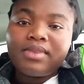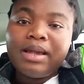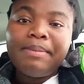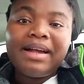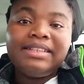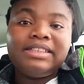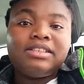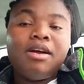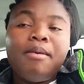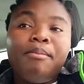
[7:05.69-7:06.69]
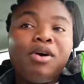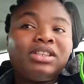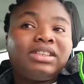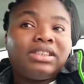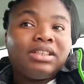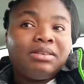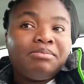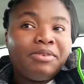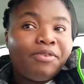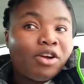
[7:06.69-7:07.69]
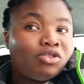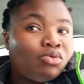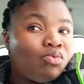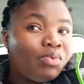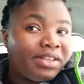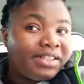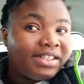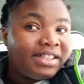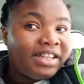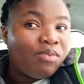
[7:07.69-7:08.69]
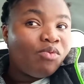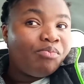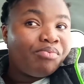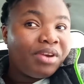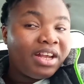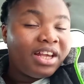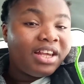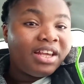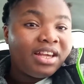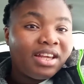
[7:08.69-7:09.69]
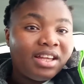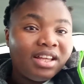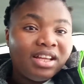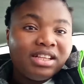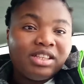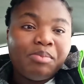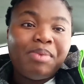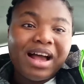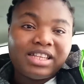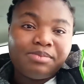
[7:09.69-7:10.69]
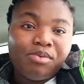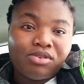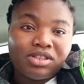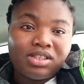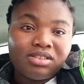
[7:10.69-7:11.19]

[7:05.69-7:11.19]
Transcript: they bound it but before two weeks they will bring the passport